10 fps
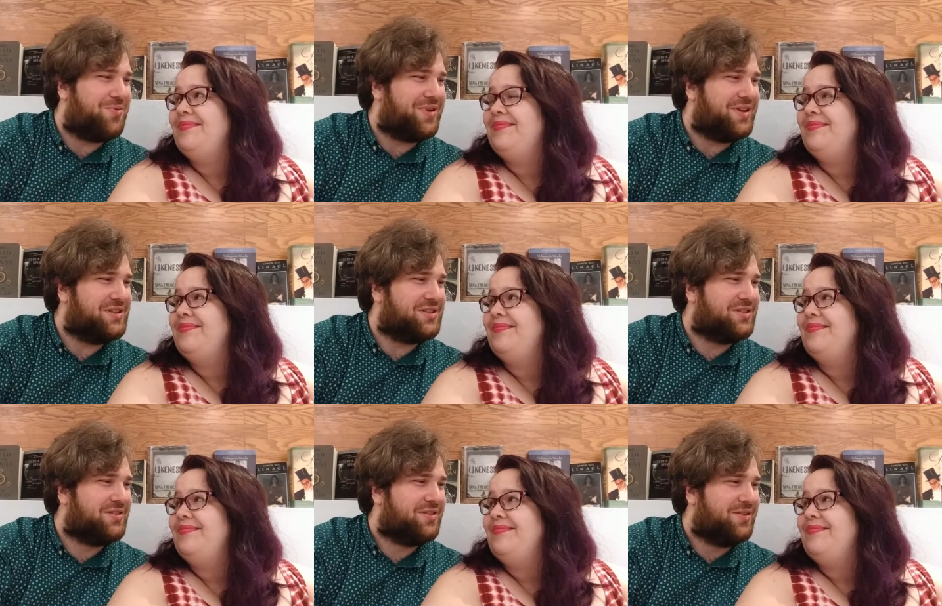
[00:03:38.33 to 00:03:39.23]
Speaker 1: when
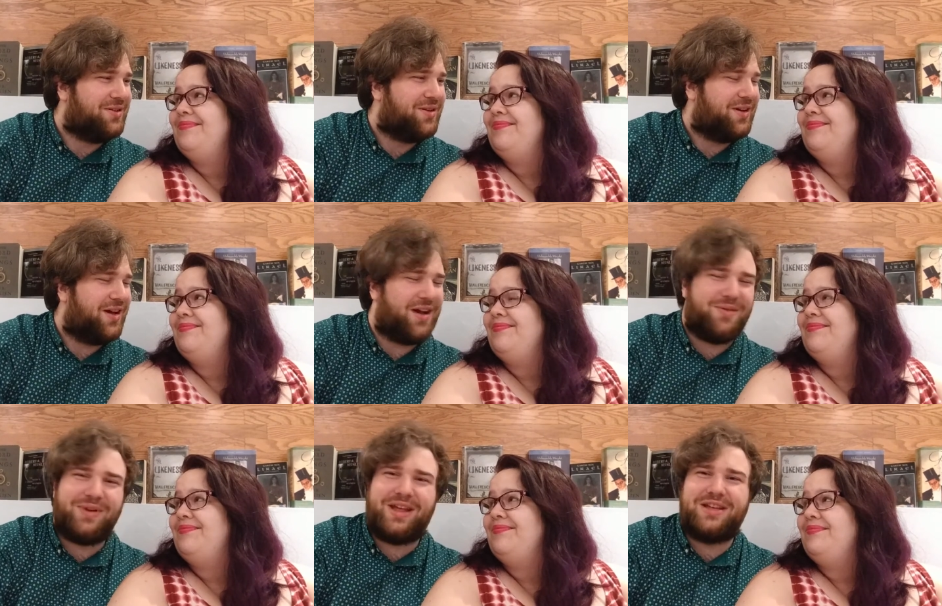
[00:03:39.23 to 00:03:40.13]
he's uh,
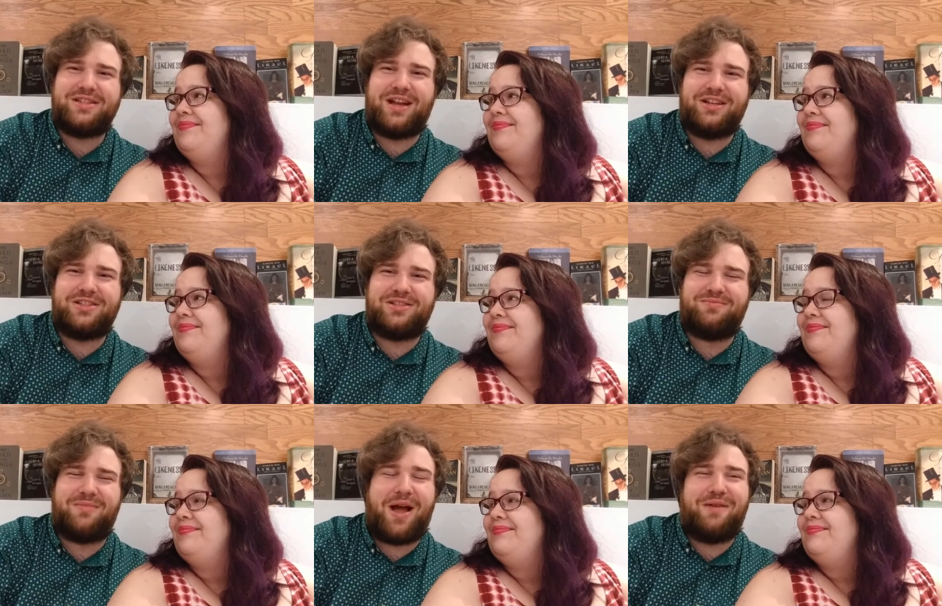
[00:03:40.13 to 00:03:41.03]
when he is. And I just
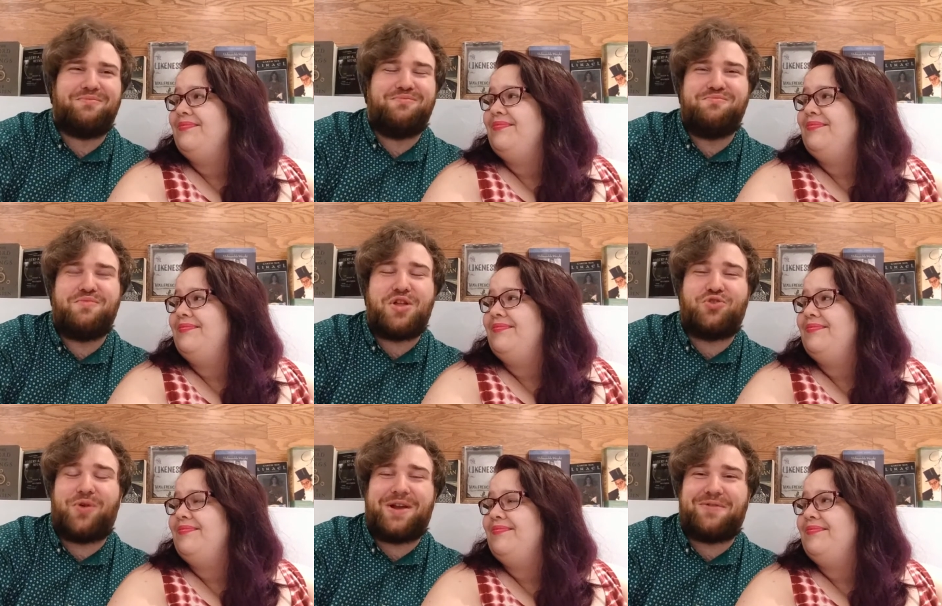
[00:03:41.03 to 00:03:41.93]
I
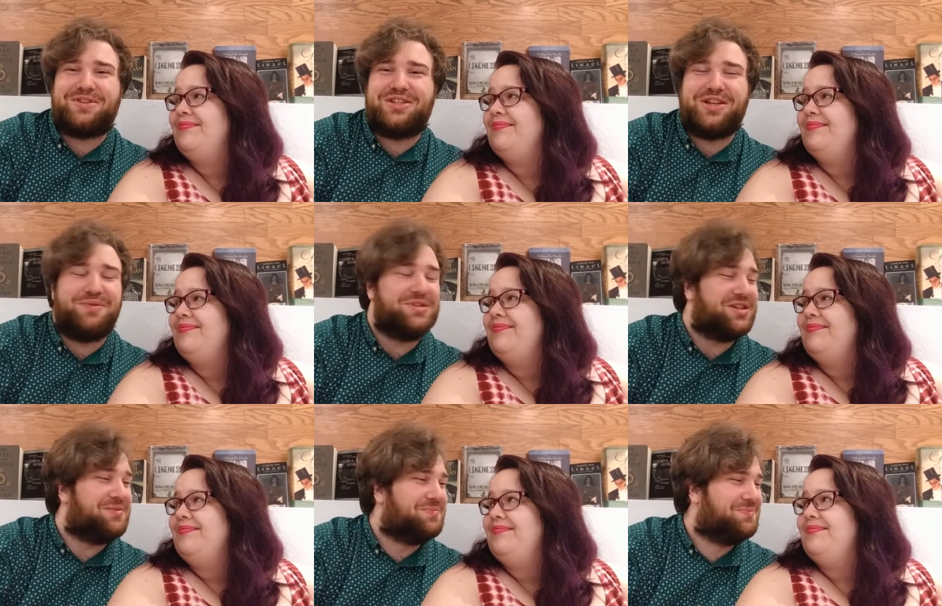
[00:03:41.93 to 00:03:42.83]
enjoyed every scene he was
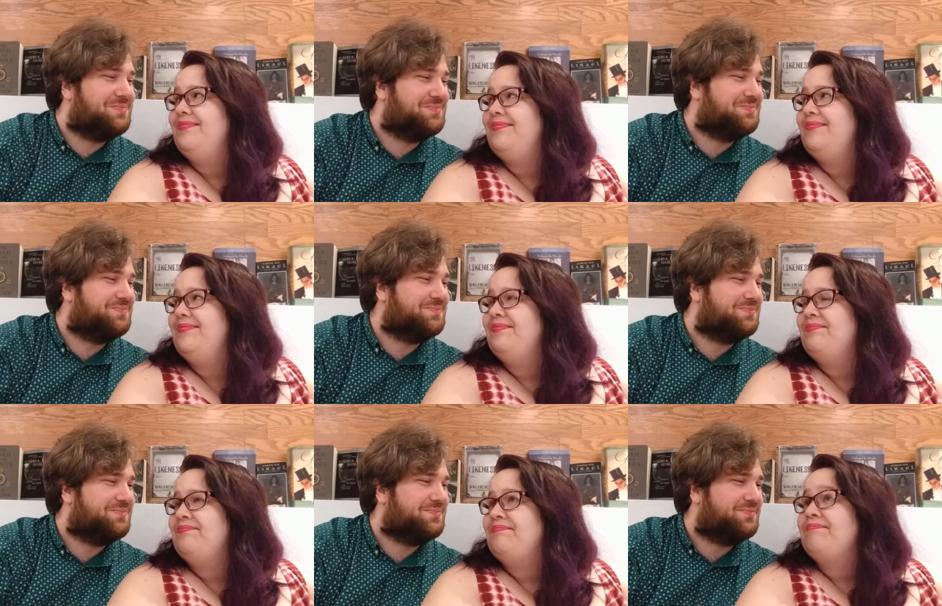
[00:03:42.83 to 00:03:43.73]
in.
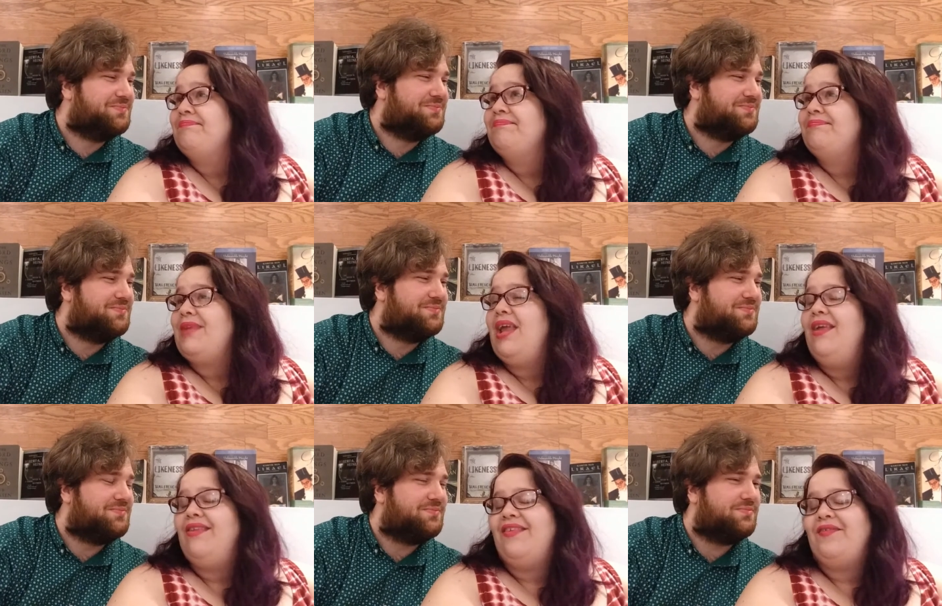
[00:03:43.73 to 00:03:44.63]

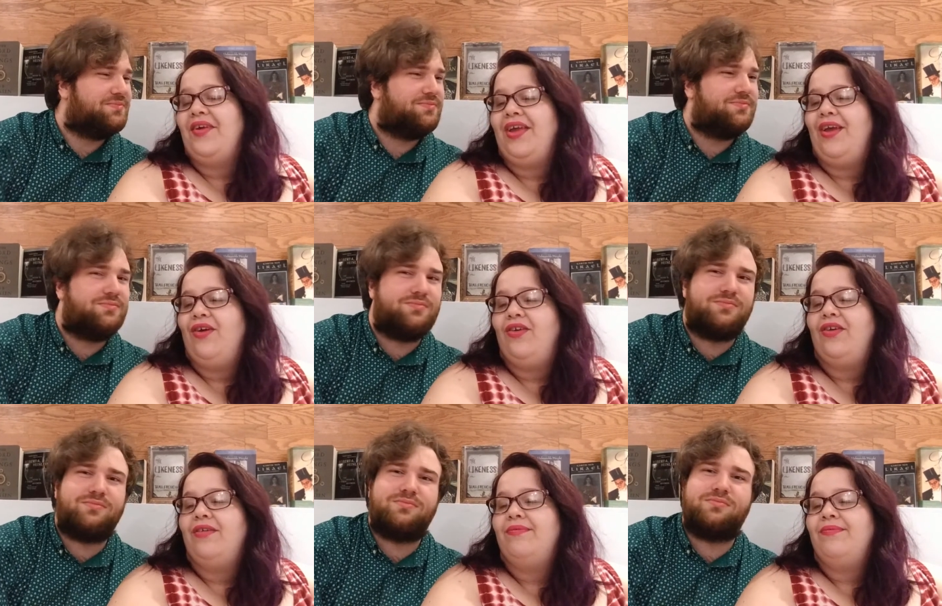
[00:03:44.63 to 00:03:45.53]
Speaker 2: He is a fun
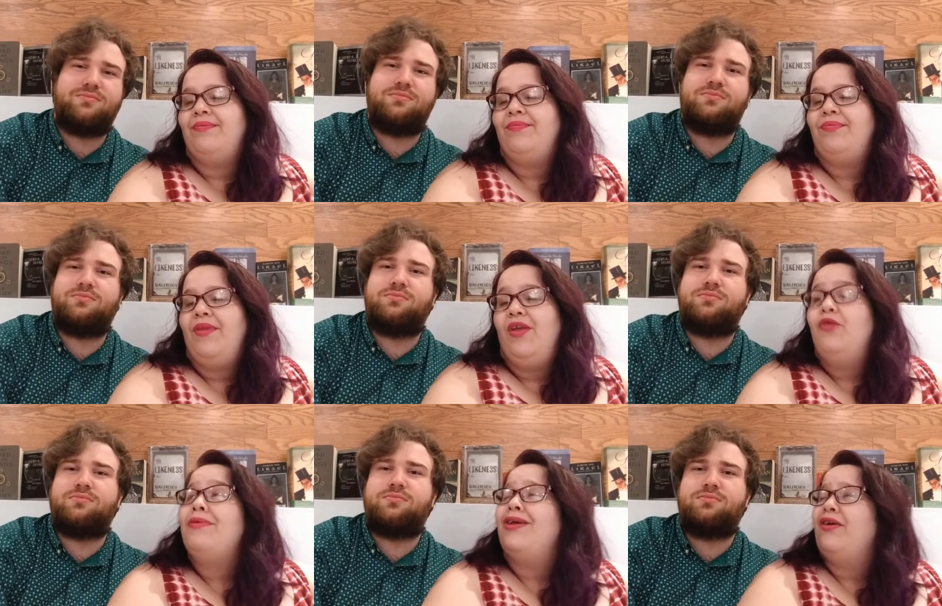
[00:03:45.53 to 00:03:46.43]
character.
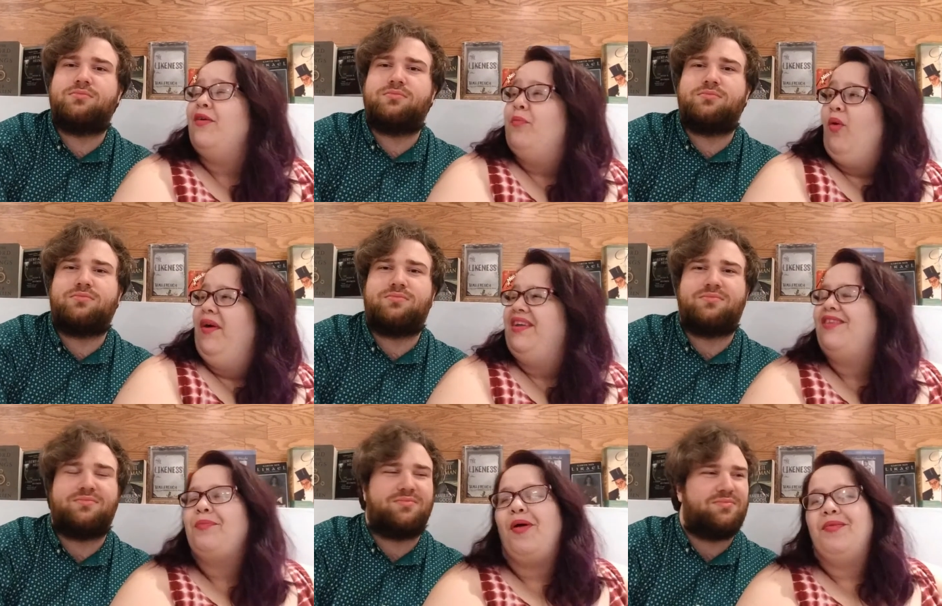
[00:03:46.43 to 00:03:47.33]
You make a good point.
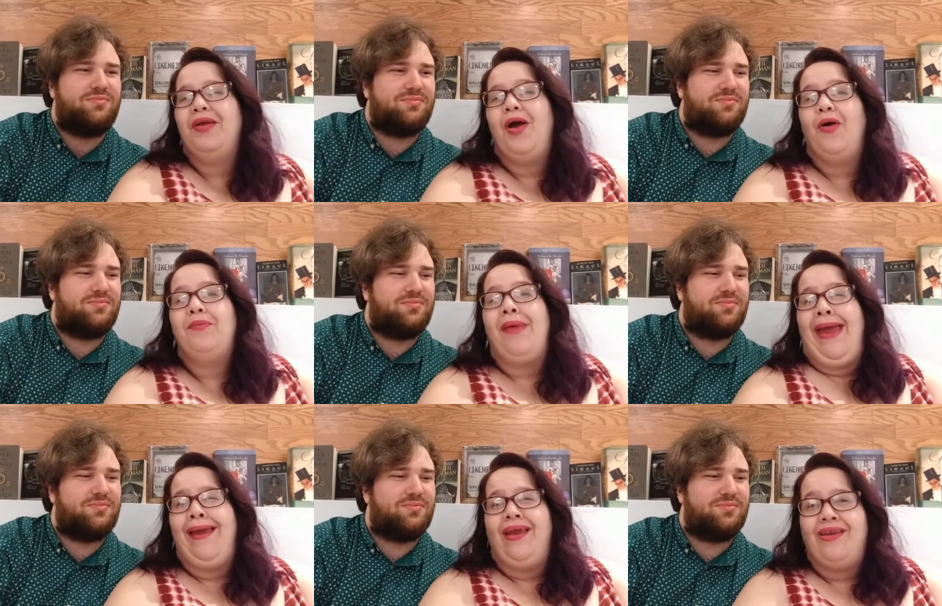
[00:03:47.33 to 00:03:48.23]
It's probably on
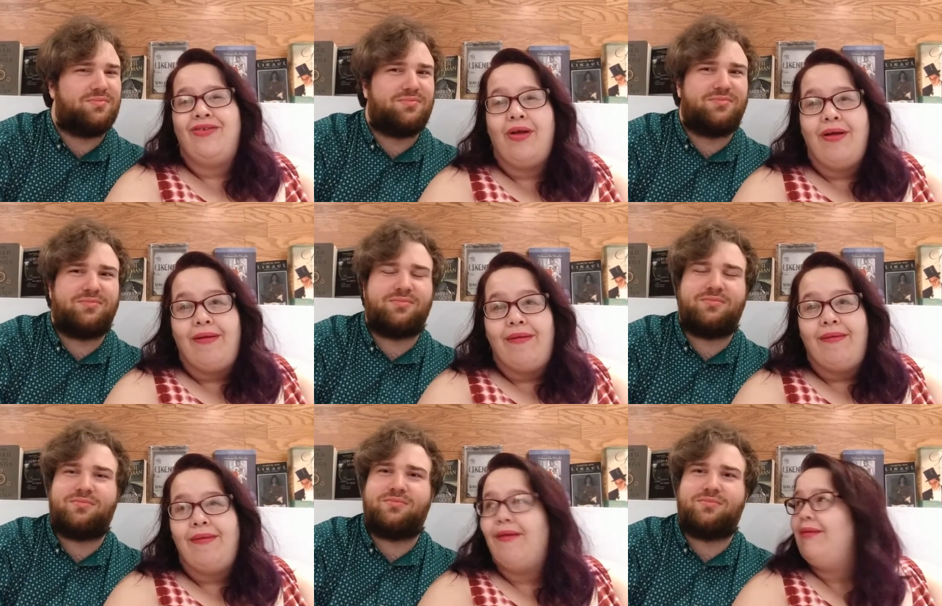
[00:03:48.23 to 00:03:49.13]
page, huh?
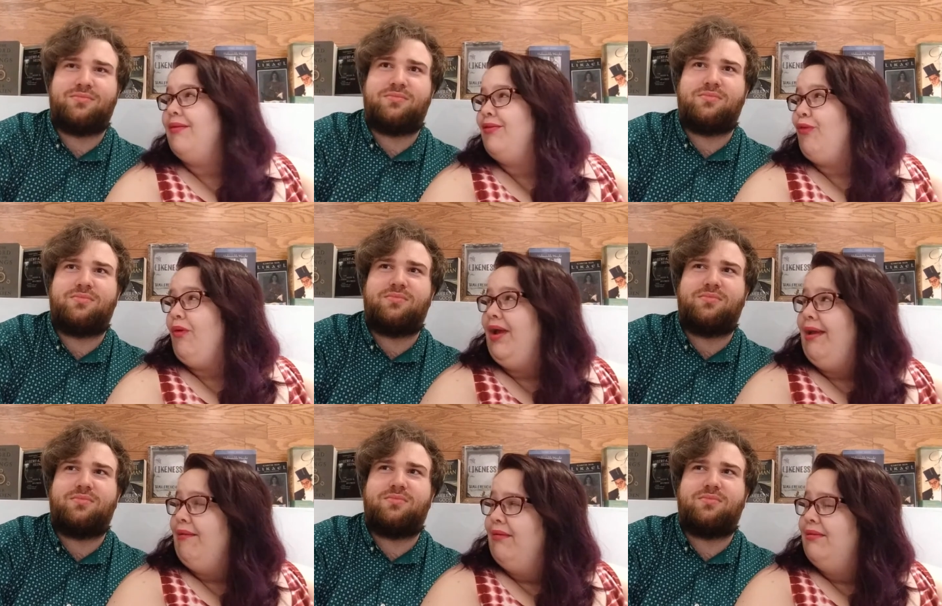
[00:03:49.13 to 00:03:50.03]
Not on
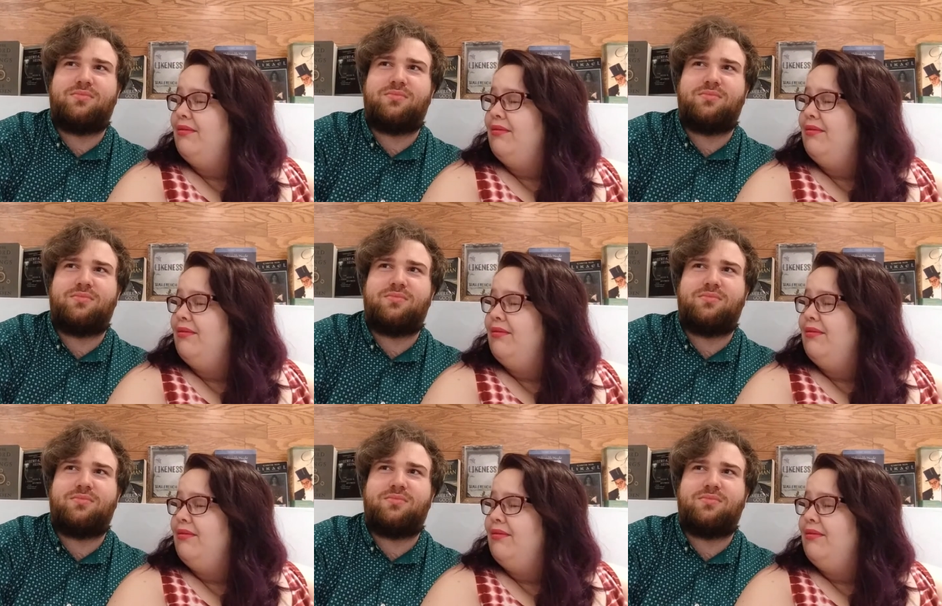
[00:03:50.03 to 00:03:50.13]
screen.